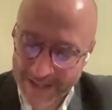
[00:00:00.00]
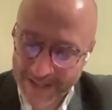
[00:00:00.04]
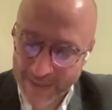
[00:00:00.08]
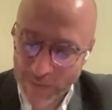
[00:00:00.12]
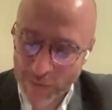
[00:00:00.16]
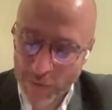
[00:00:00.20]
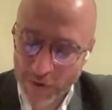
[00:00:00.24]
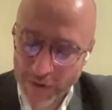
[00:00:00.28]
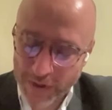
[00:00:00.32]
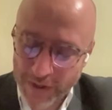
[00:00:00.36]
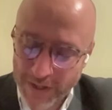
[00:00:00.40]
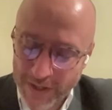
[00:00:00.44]

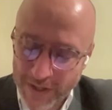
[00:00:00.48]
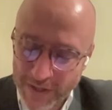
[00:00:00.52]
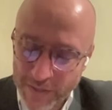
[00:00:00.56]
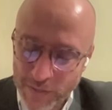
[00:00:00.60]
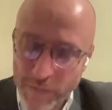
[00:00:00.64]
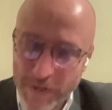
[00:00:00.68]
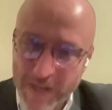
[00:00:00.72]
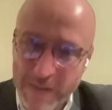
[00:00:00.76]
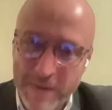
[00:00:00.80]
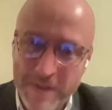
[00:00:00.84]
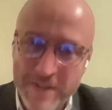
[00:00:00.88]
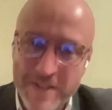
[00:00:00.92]
finally, what
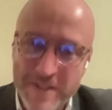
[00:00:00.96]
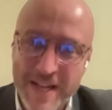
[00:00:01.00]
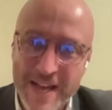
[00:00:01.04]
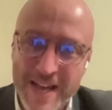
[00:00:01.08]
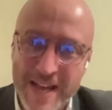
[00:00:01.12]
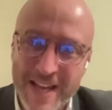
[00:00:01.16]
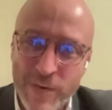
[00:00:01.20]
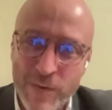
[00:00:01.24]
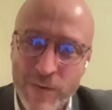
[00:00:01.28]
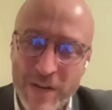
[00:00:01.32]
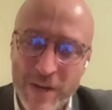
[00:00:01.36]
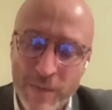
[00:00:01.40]
can people
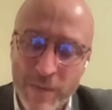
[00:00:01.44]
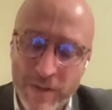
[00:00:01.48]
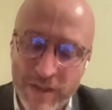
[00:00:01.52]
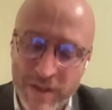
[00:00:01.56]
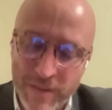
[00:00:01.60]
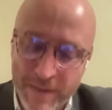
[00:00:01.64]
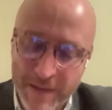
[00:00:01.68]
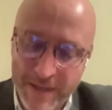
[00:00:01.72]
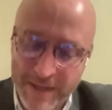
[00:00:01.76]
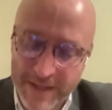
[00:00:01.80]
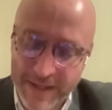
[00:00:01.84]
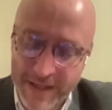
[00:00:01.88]
take away
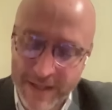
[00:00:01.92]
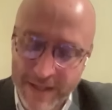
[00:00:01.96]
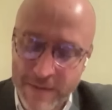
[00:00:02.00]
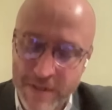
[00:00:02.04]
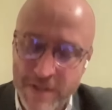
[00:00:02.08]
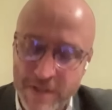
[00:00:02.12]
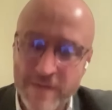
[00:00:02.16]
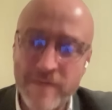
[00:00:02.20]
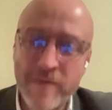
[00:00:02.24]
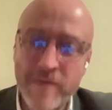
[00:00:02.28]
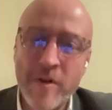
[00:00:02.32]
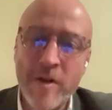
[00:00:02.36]
with them in
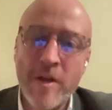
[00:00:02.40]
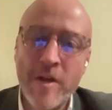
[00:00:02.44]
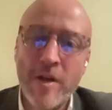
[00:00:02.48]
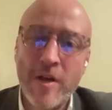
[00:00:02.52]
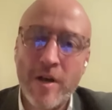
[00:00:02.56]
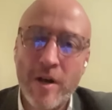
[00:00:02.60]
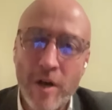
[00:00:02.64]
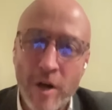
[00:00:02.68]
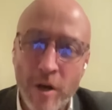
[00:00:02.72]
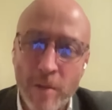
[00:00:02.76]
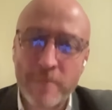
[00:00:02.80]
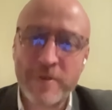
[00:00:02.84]
terms of
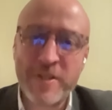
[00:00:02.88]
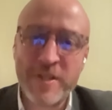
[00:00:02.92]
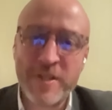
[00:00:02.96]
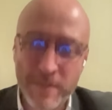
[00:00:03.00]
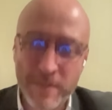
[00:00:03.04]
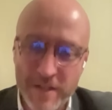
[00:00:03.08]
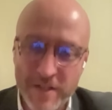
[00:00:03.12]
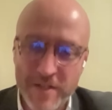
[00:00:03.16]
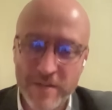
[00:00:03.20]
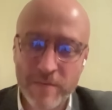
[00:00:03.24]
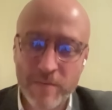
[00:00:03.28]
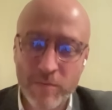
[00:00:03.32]

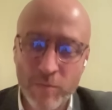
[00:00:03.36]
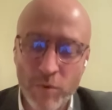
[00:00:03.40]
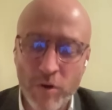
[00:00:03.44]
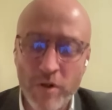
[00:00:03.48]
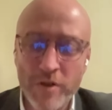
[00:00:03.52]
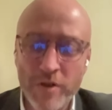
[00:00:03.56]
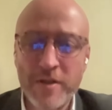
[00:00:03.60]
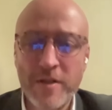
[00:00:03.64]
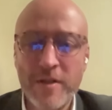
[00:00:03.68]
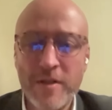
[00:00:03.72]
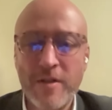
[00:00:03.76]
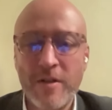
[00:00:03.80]
optimism?
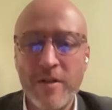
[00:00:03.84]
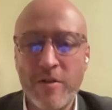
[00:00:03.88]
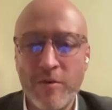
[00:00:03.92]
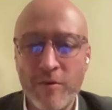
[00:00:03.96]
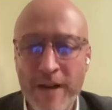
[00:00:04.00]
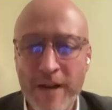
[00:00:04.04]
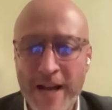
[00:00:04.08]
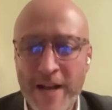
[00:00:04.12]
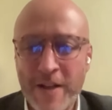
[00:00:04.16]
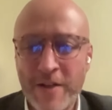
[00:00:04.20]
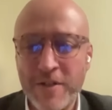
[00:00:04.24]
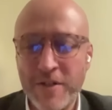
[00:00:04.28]
What
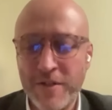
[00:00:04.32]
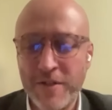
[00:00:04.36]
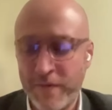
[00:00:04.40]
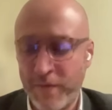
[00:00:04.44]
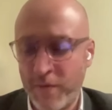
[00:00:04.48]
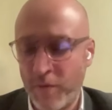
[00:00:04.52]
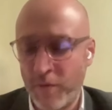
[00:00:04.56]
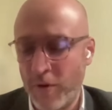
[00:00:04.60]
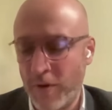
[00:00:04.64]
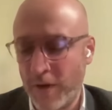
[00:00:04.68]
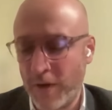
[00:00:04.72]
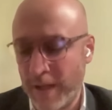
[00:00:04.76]
grounds
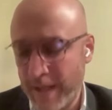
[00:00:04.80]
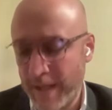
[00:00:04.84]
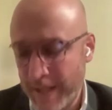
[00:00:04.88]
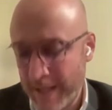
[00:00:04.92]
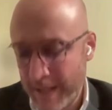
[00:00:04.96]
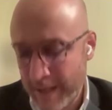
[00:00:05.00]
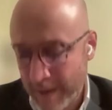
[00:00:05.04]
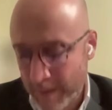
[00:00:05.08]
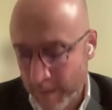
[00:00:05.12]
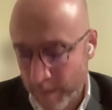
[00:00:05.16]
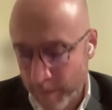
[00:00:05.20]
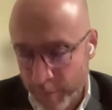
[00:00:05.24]
for
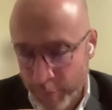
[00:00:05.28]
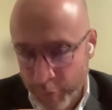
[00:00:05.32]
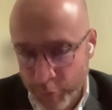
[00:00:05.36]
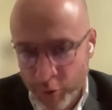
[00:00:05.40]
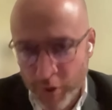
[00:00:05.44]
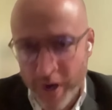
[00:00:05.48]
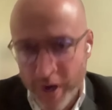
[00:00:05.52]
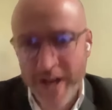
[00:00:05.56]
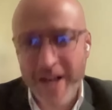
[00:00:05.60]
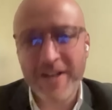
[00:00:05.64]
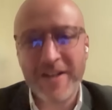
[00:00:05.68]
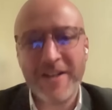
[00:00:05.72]

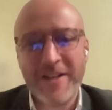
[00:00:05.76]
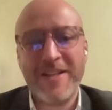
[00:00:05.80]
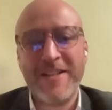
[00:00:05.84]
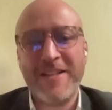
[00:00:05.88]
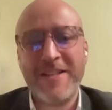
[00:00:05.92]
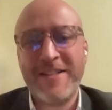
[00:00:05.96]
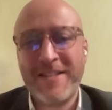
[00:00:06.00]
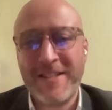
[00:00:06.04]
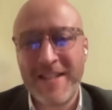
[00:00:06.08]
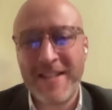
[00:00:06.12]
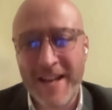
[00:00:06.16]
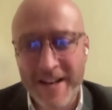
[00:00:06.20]

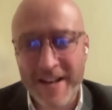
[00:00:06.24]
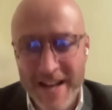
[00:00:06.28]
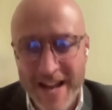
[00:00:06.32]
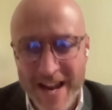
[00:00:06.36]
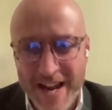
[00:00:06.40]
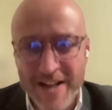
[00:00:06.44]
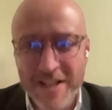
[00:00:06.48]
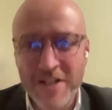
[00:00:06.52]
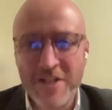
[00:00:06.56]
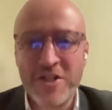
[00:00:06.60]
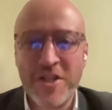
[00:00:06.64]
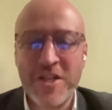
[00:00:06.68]
brightness and
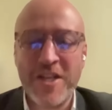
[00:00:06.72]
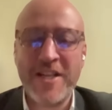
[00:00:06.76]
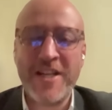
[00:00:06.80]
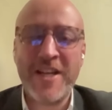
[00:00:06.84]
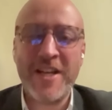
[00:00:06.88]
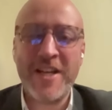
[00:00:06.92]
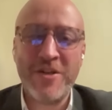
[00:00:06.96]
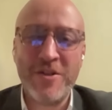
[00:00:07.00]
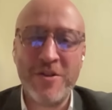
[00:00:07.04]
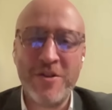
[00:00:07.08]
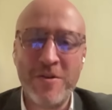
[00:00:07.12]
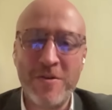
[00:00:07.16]
energy
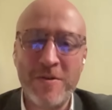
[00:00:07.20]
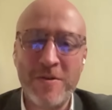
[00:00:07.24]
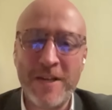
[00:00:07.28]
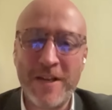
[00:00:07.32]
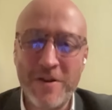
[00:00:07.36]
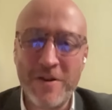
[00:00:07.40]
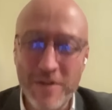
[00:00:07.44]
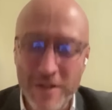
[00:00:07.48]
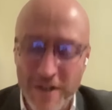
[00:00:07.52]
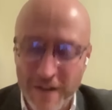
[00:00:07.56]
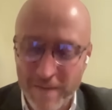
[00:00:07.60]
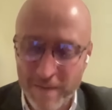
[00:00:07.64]
can
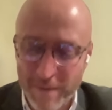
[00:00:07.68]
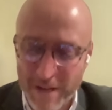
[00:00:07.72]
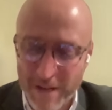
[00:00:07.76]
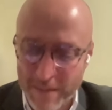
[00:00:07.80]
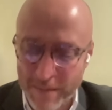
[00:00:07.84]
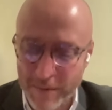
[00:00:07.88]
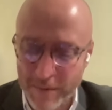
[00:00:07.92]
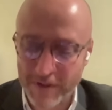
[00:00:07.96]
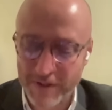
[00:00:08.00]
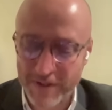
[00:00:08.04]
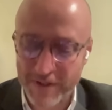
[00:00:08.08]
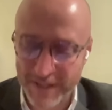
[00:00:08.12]
you give
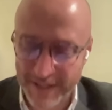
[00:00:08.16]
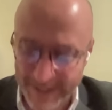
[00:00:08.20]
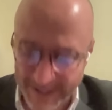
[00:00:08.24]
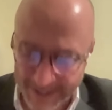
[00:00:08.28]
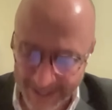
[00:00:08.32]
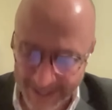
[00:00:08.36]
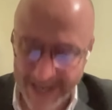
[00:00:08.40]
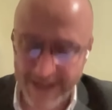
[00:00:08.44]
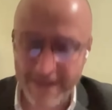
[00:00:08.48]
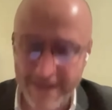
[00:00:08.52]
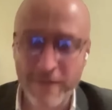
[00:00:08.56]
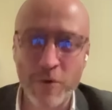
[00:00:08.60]
people to
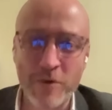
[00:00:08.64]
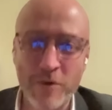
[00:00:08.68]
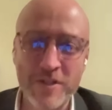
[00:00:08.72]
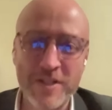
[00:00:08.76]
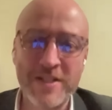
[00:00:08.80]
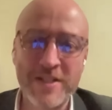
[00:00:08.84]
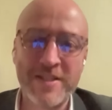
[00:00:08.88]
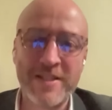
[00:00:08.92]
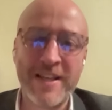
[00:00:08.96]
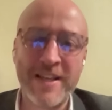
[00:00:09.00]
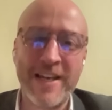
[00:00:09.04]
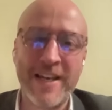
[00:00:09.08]
take forward
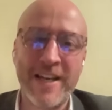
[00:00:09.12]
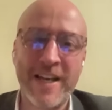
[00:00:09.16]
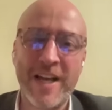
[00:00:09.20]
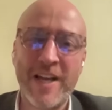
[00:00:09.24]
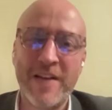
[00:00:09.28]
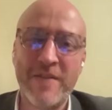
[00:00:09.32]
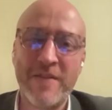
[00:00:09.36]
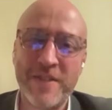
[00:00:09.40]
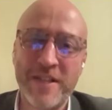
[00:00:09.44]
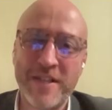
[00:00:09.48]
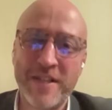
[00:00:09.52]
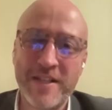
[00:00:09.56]
into their
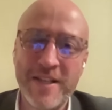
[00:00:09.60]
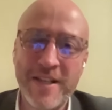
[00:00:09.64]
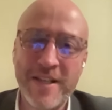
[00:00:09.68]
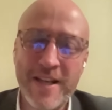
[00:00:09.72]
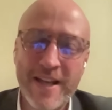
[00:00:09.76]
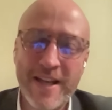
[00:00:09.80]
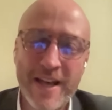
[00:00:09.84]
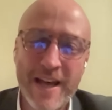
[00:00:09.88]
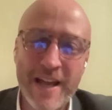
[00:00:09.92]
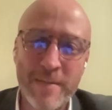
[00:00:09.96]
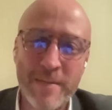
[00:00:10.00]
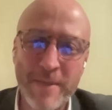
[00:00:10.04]
lives and